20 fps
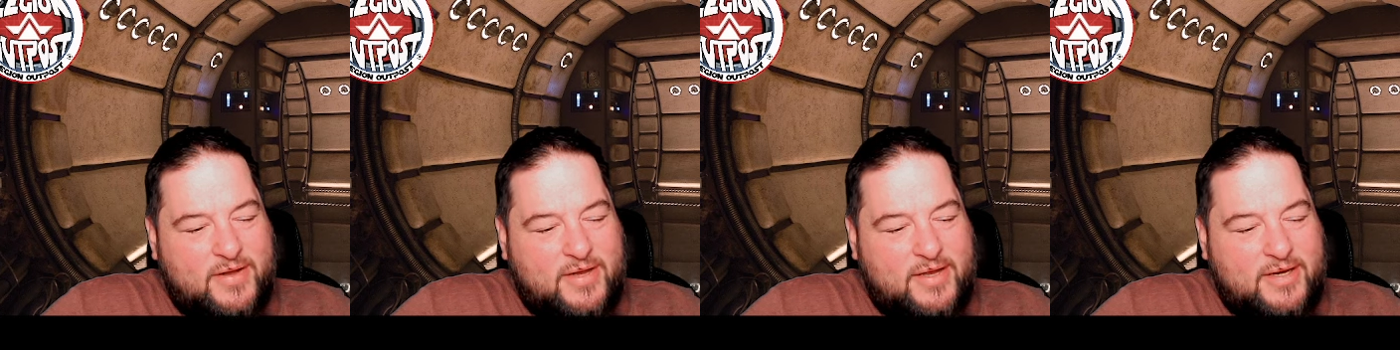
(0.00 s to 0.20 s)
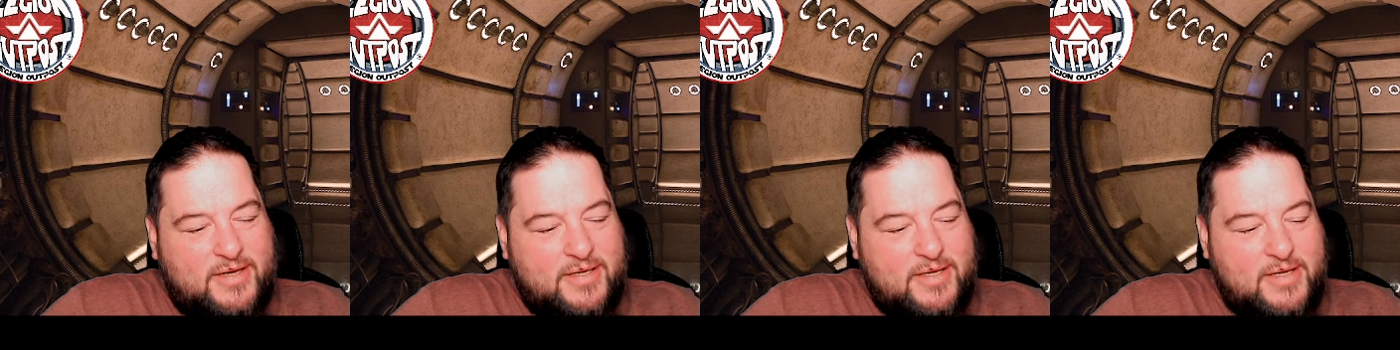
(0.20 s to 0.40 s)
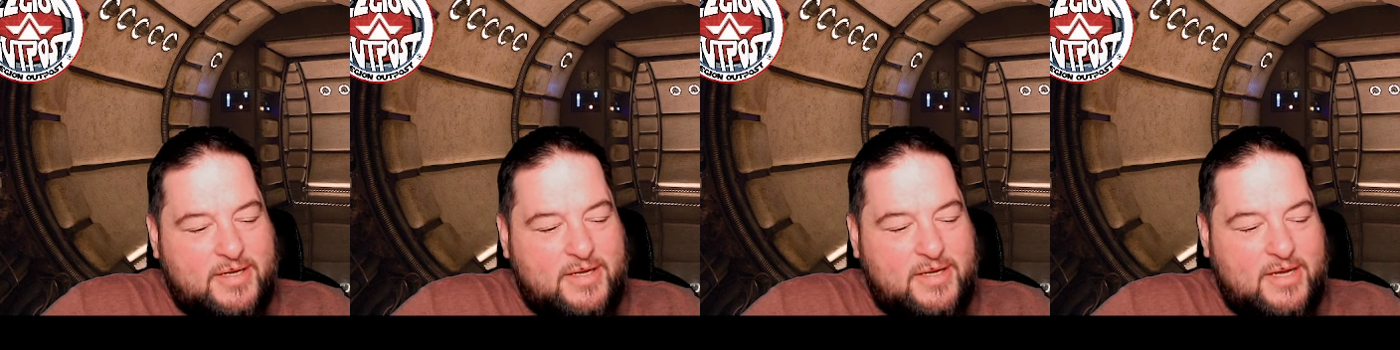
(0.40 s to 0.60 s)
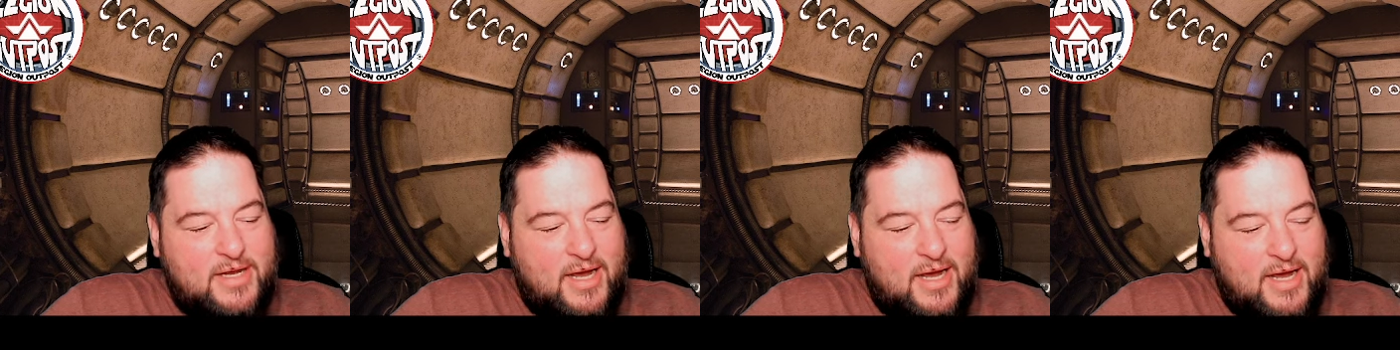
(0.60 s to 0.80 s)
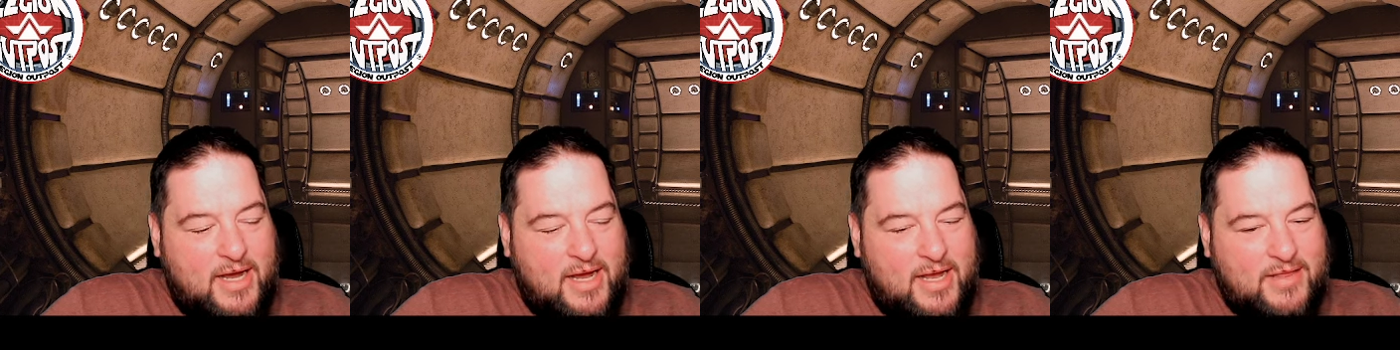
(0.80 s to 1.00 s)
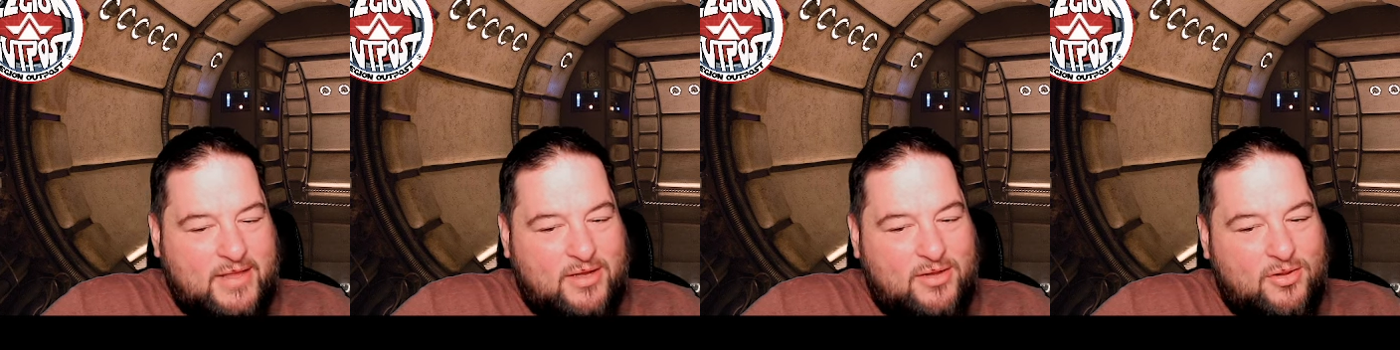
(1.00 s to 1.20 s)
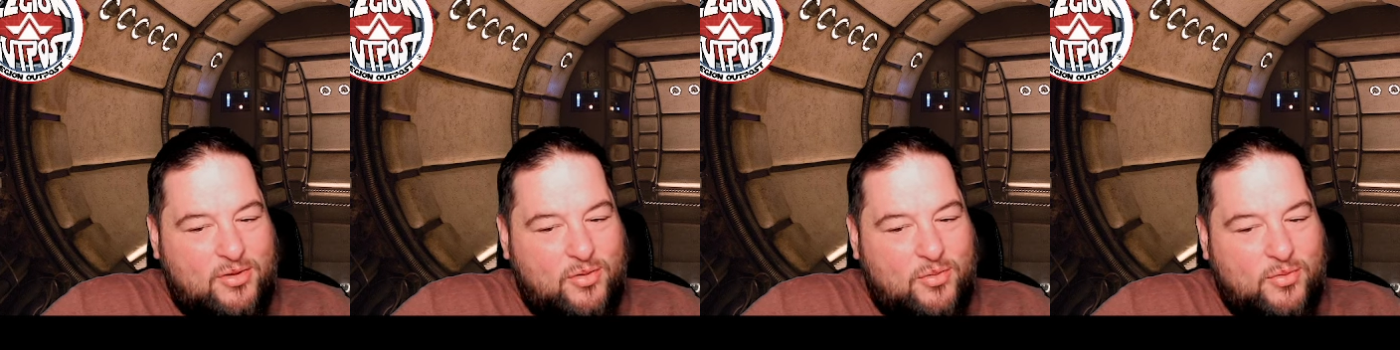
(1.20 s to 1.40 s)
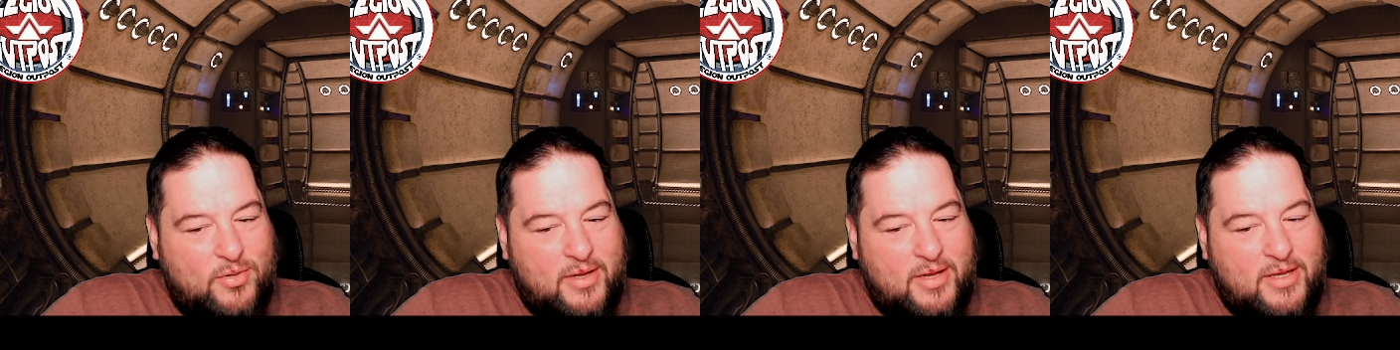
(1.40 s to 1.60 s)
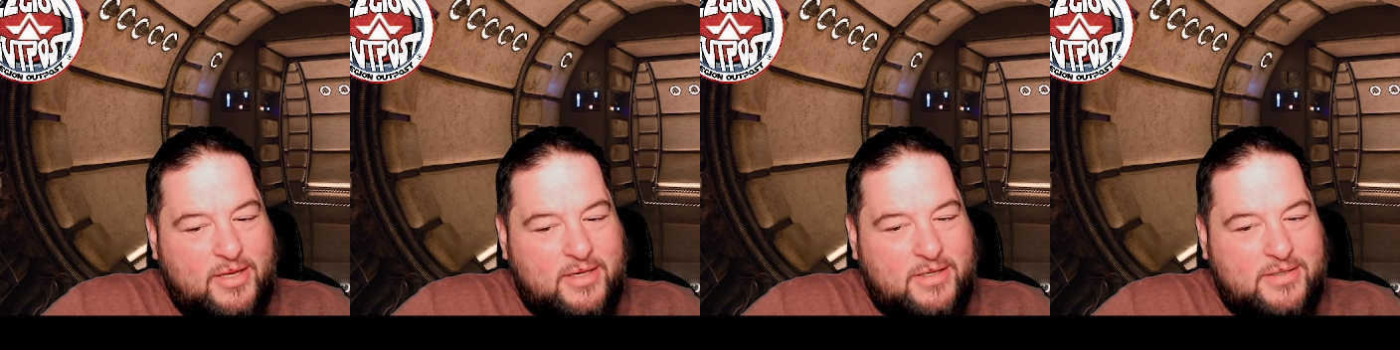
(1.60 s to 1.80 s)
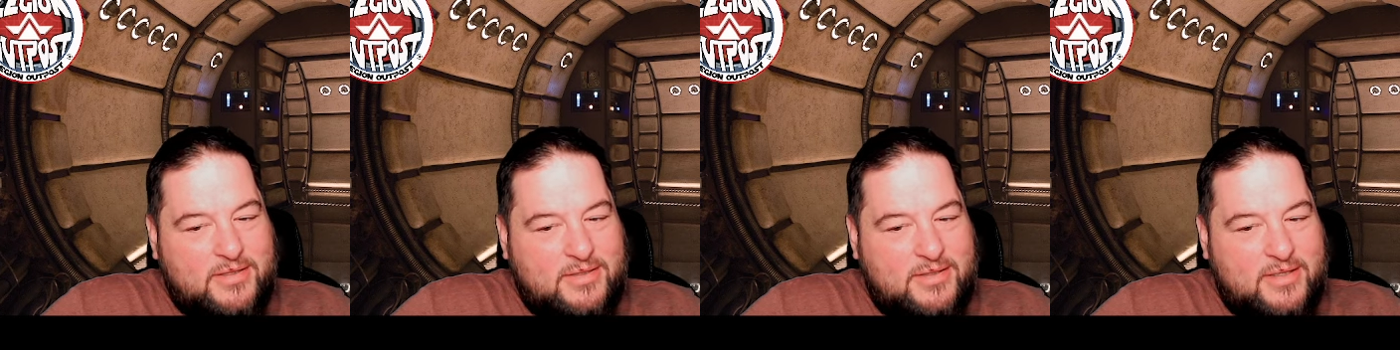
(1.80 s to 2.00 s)
and I think clone
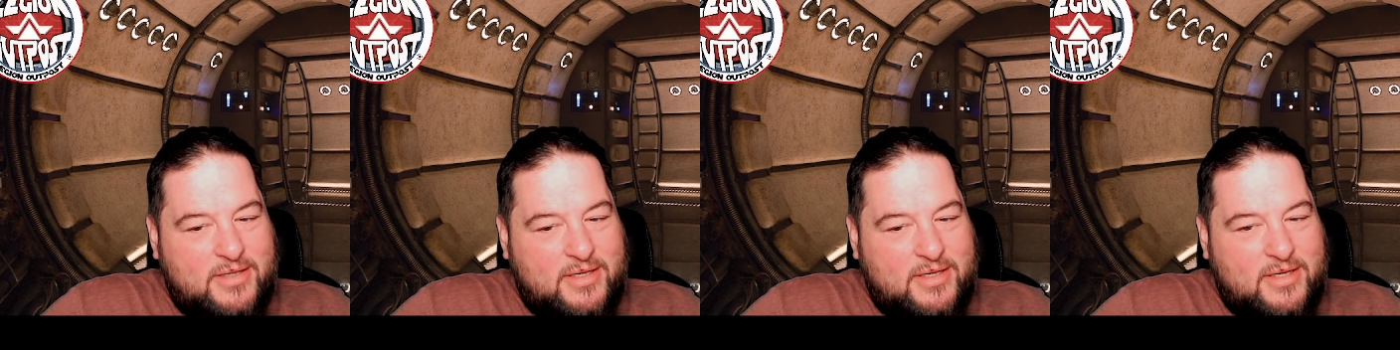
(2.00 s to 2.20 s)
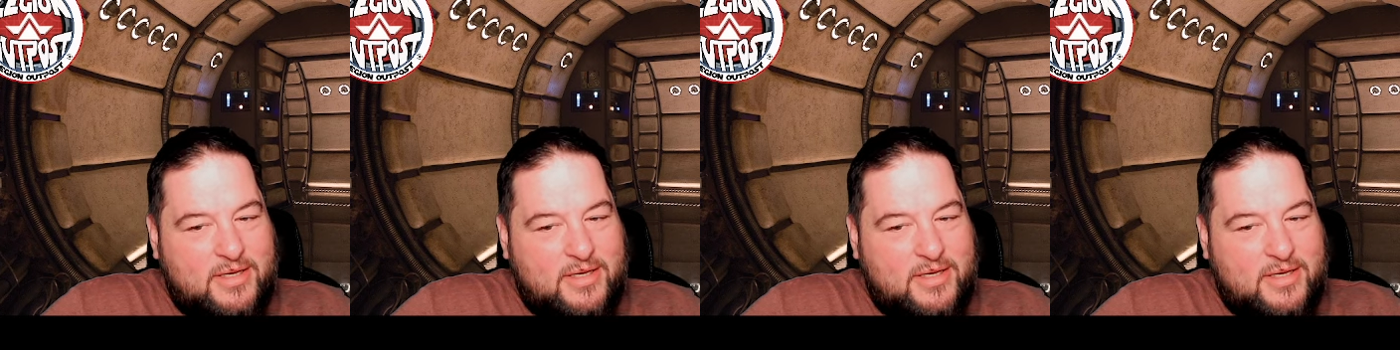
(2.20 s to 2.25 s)
is